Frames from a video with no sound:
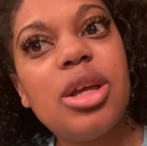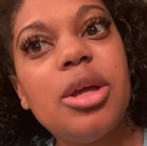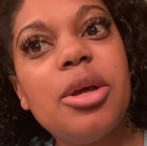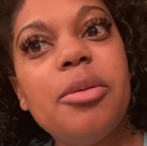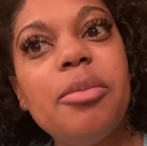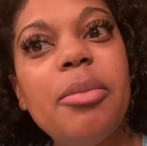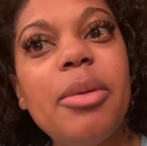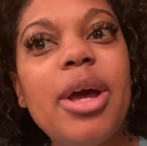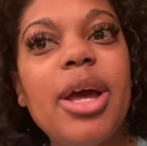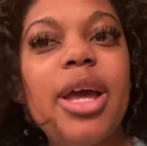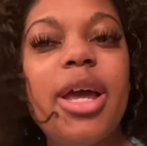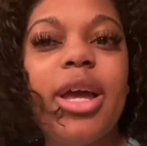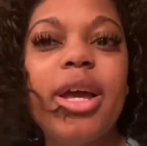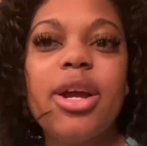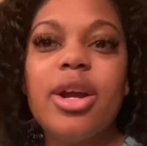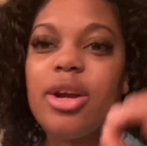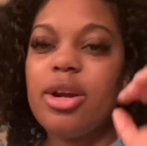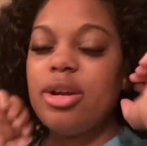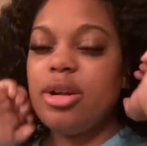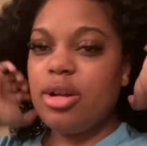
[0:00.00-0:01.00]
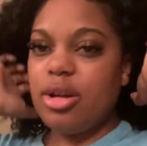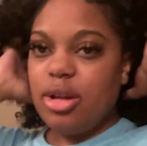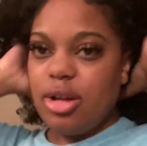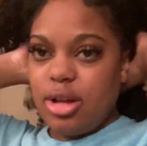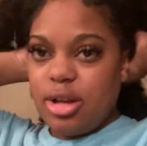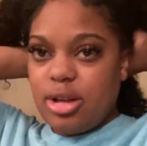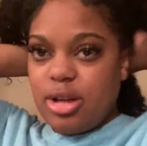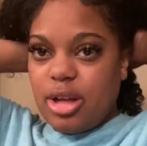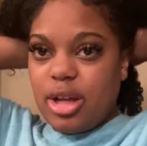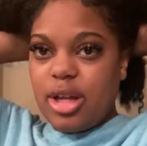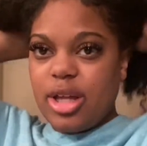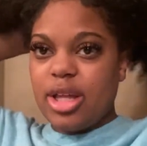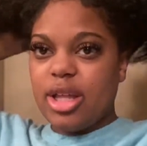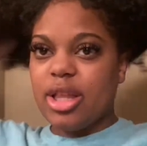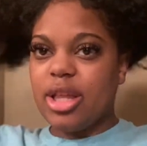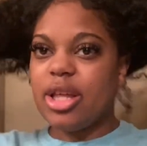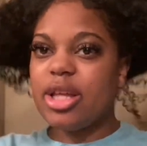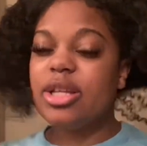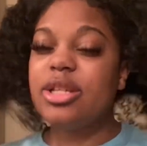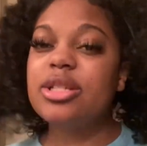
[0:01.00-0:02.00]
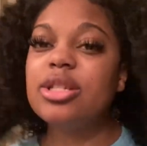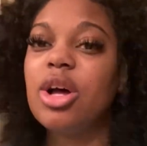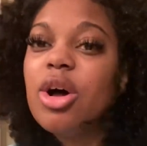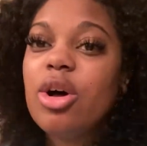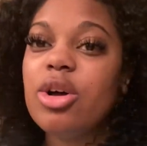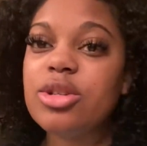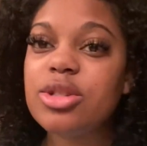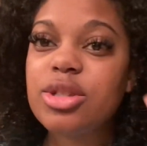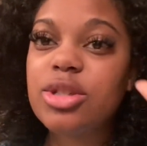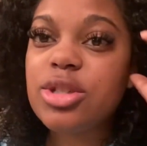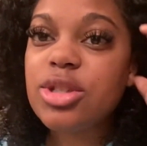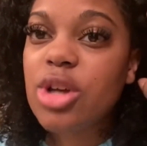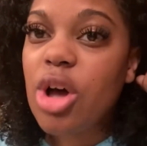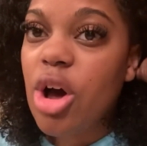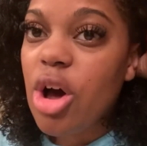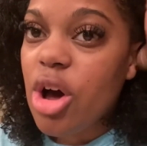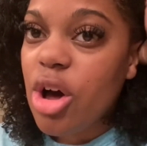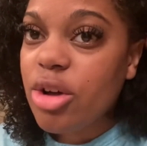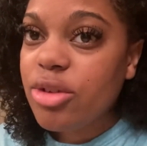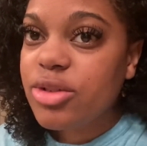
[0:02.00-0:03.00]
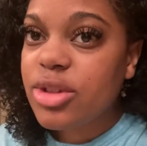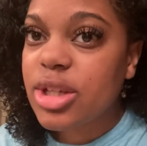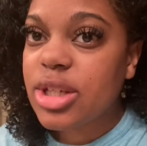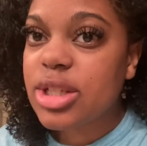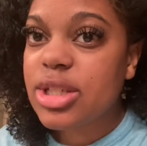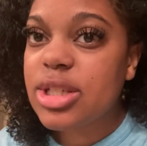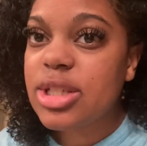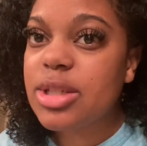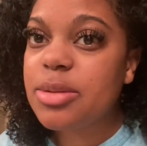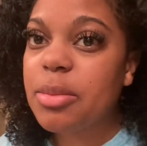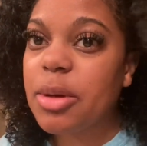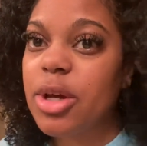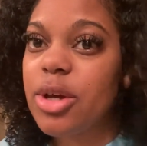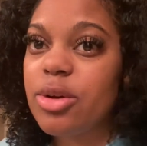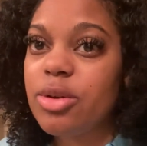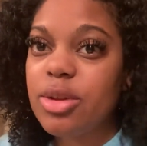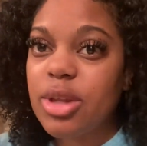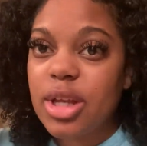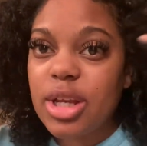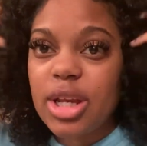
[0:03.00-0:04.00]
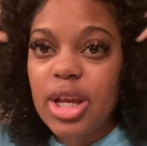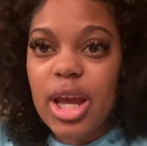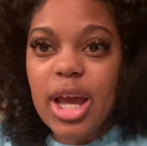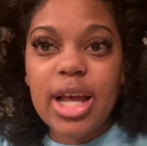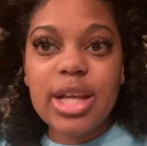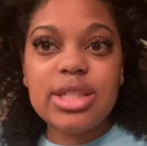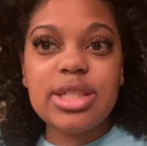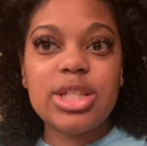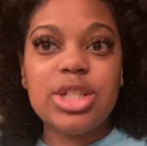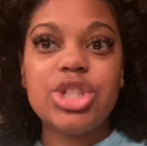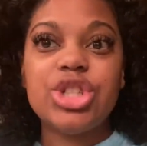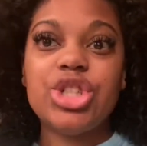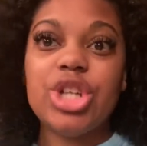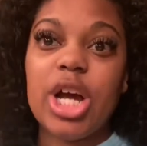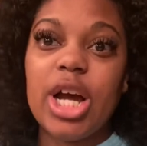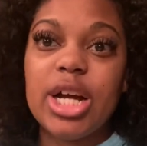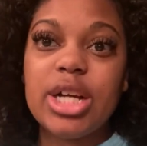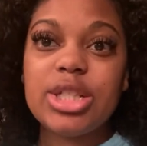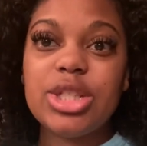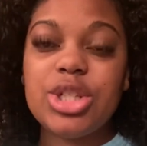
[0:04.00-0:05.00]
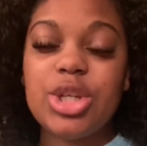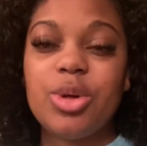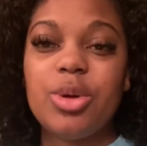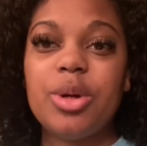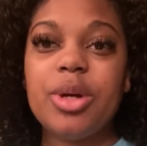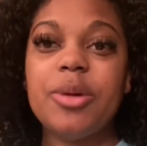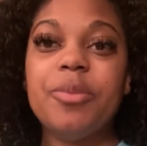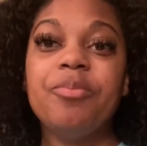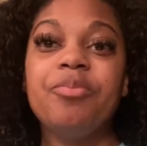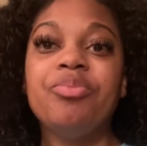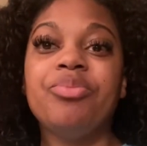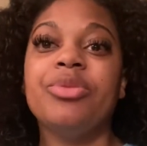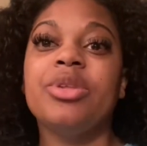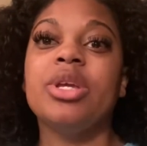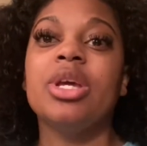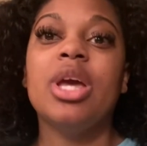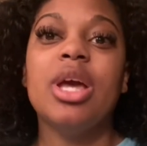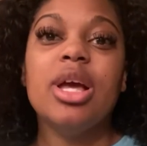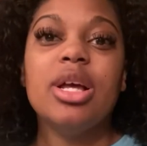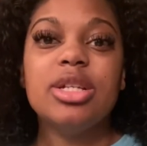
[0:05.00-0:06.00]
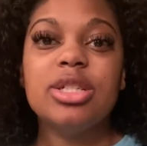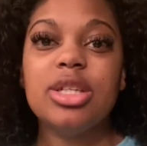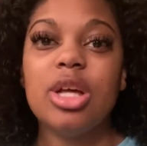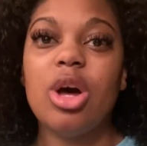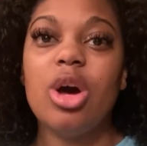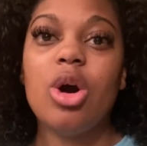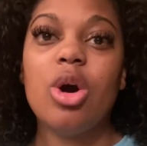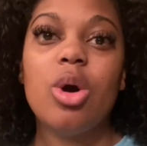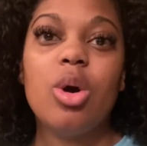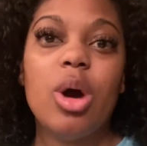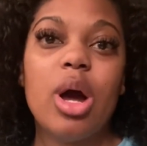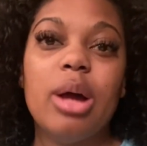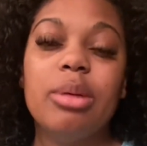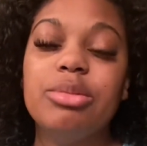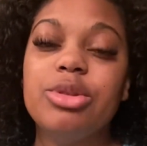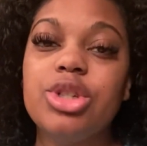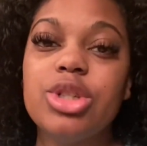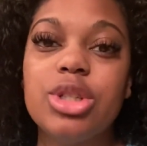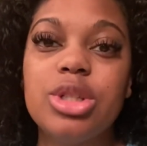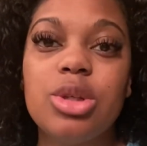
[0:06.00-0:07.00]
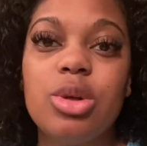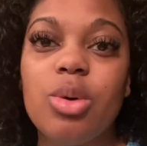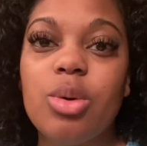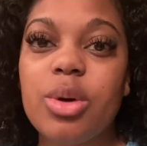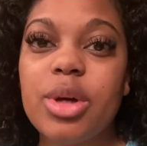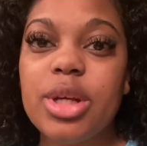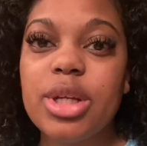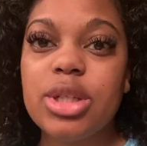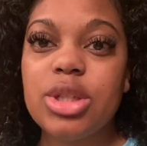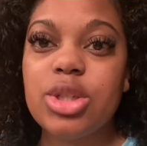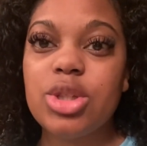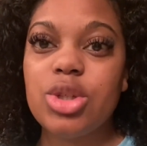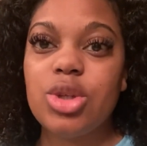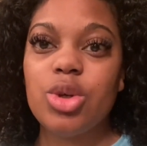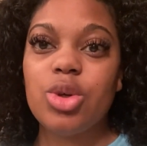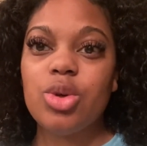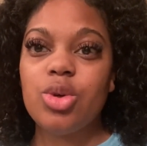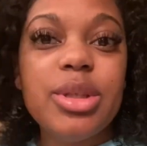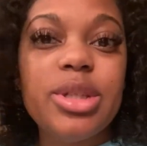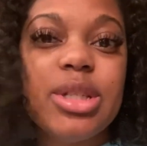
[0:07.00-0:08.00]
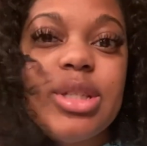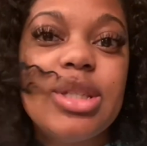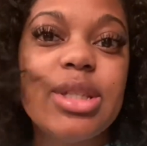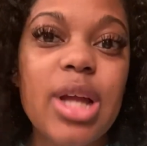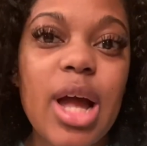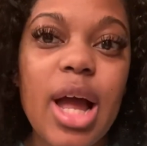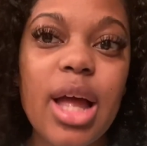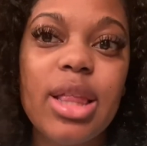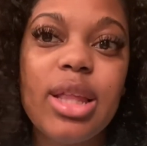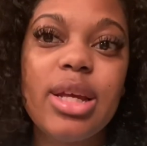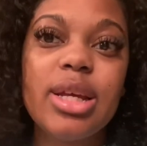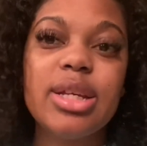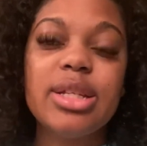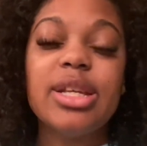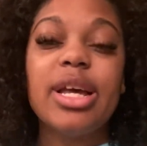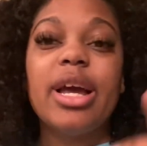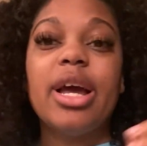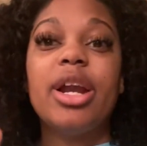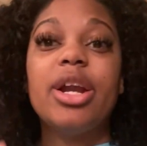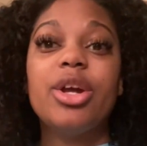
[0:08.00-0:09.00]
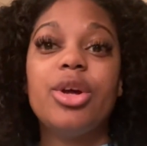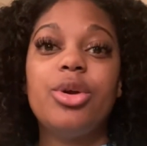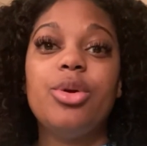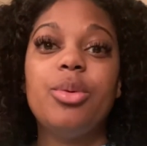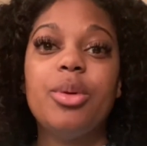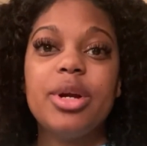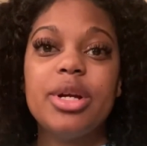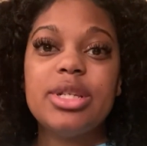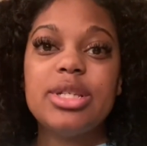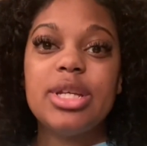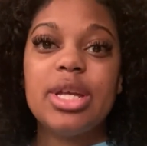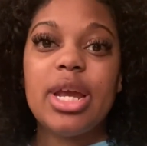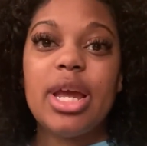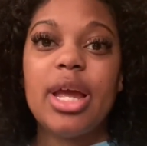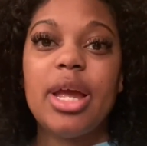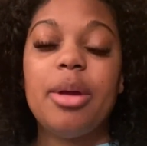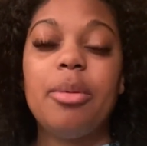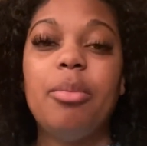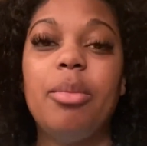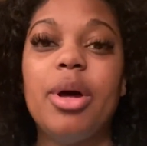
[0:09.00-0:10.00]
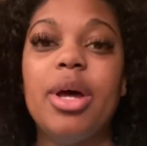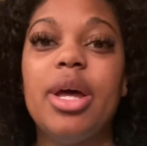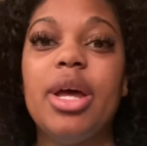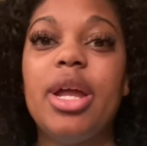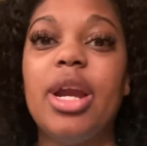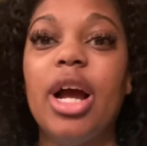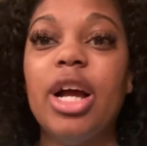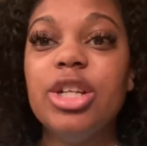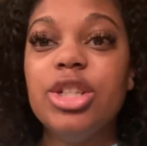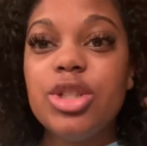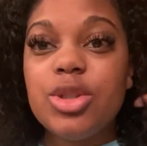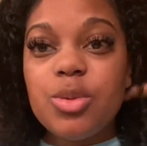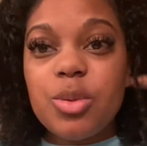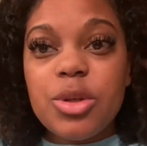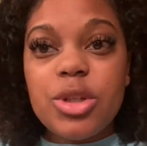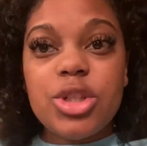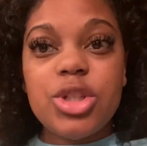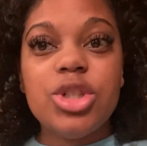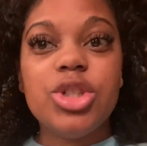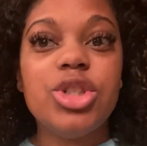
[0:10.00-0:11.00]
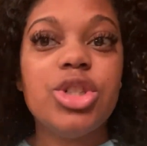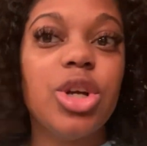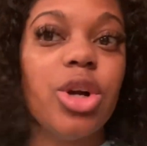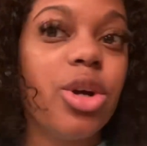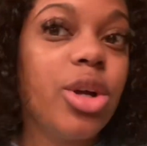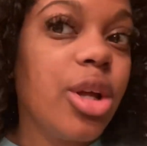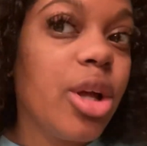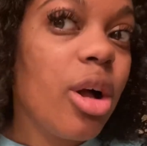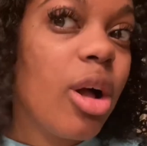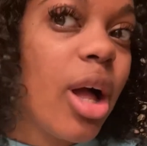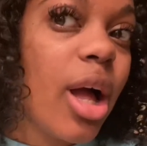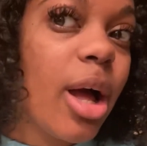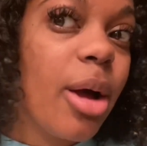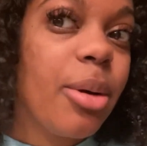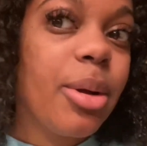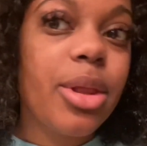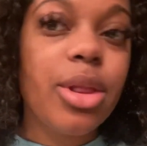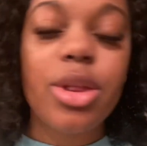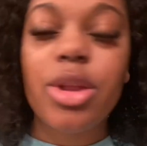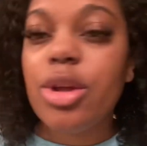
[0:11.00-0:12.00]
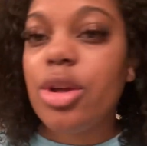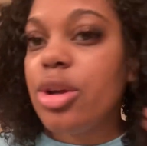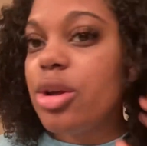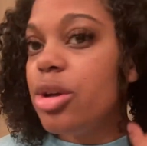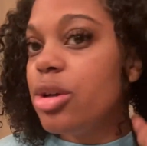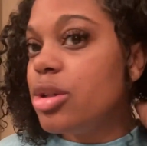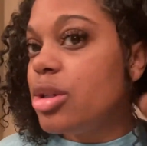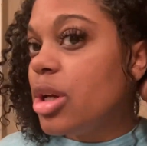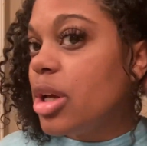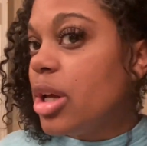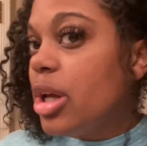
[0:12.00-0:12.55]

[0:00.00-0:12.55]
my hair it's all soft and smooth and it has to shine to it. So I'm just going to, to style it because I gotta go to work today. But I just wanted to show y'all how it looked